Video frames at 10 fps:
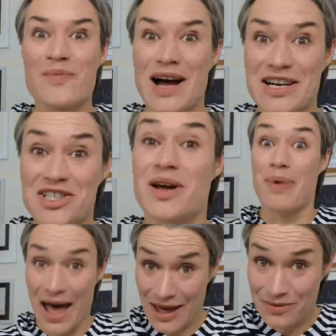much
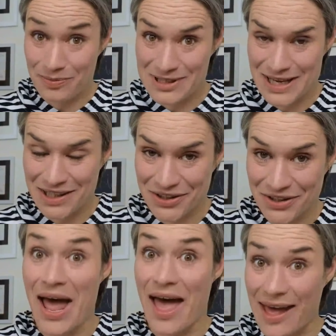Path Presenter
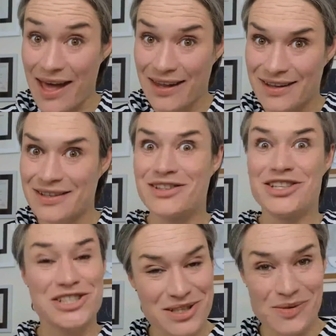and the
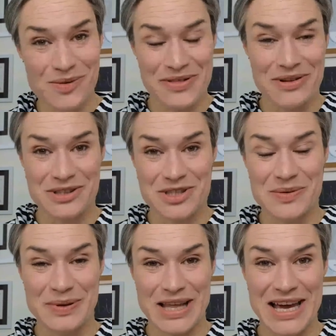digital pathology
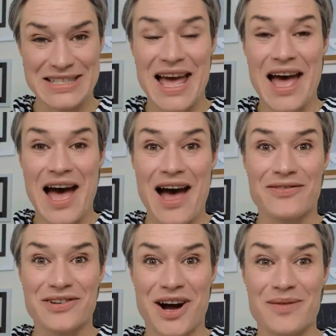place have
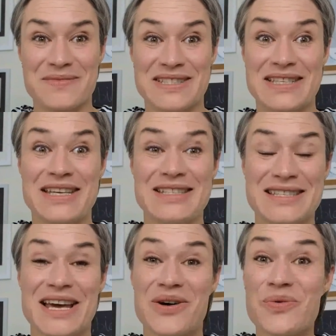come since
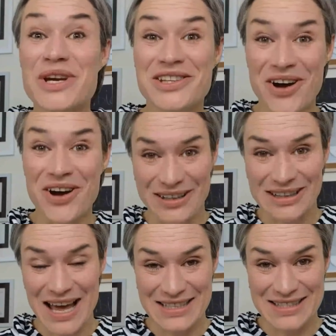we talked
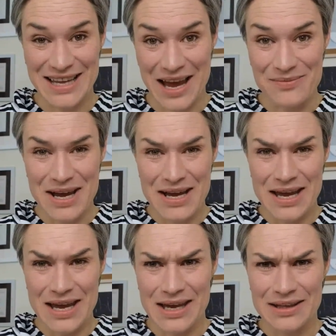last time
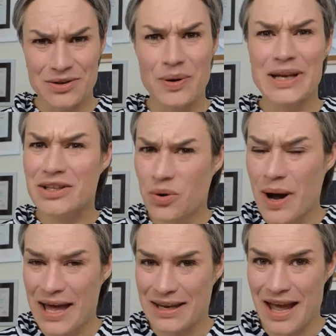in
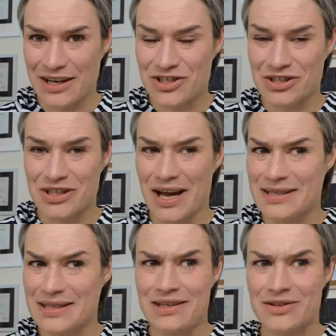2020, actually. I
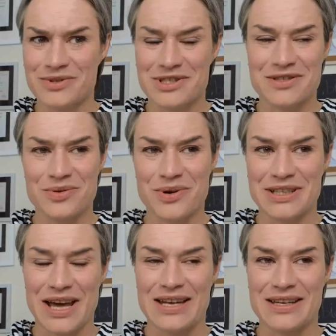said it was in
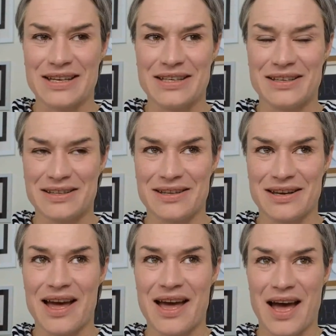2019 in the
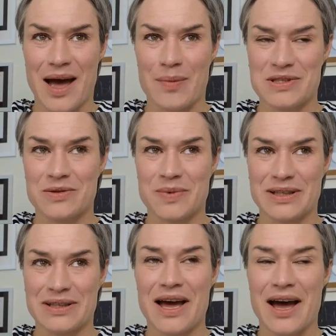episode, but
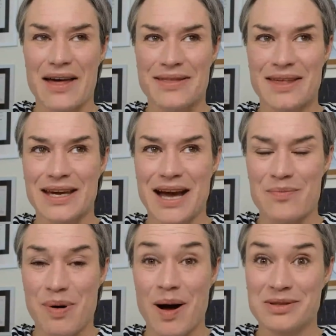I think I
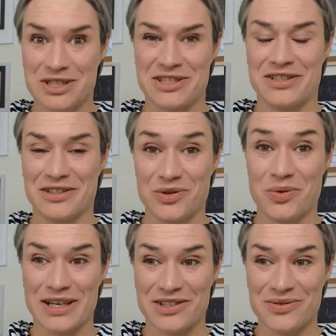published it in
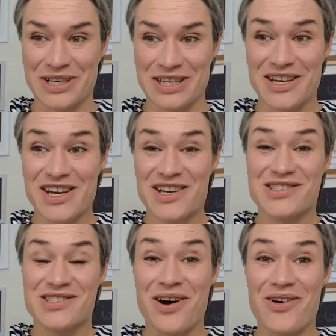2020.
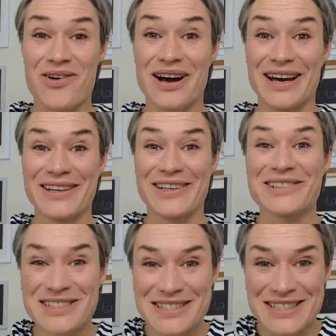So
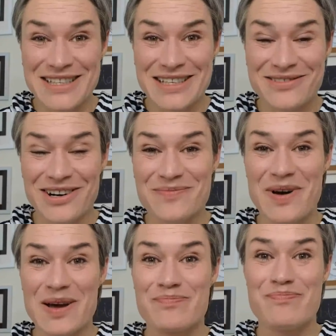you'll see what
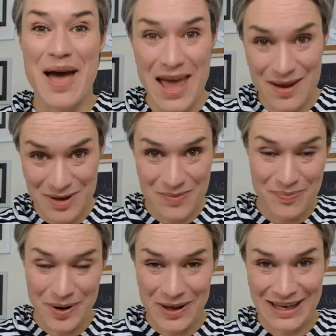my baby
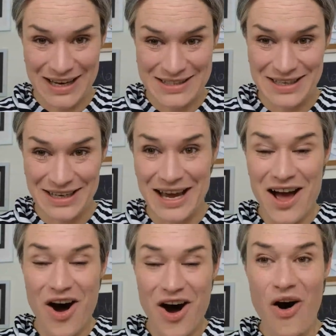podcasting
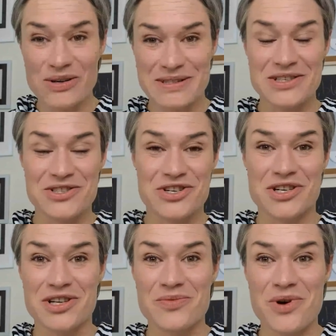hosting
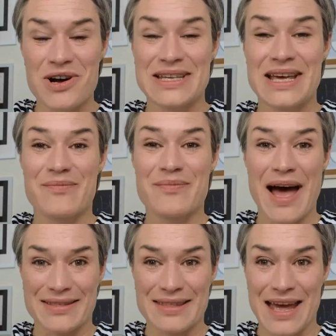journey was
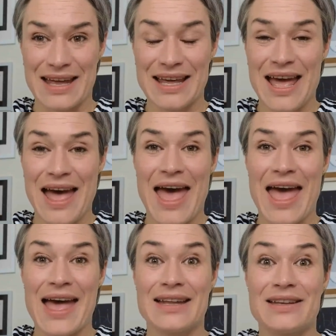back then
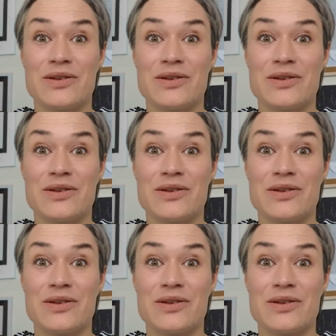and